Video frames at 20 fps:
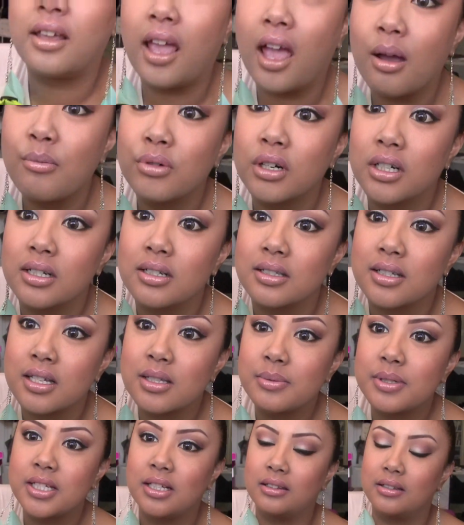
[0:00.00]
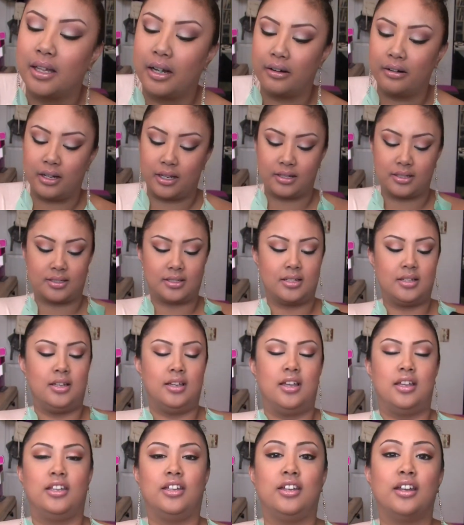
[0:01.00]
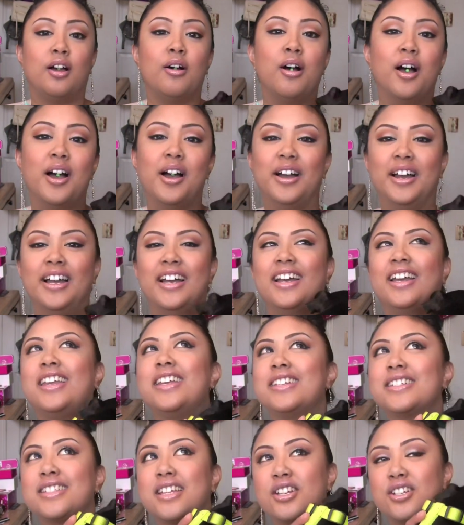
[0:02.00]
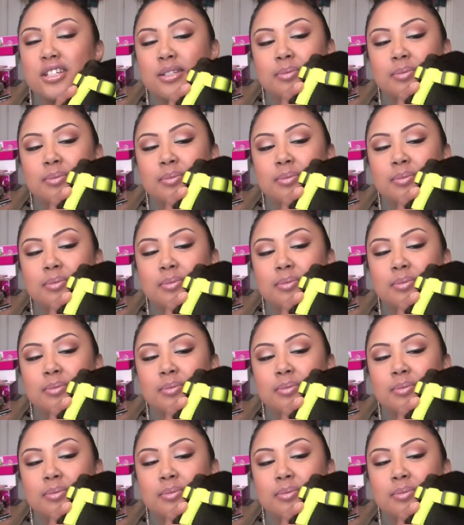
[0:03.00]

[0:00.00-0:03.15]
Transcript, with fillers: camera is. That's what's hilarious. You know, he's such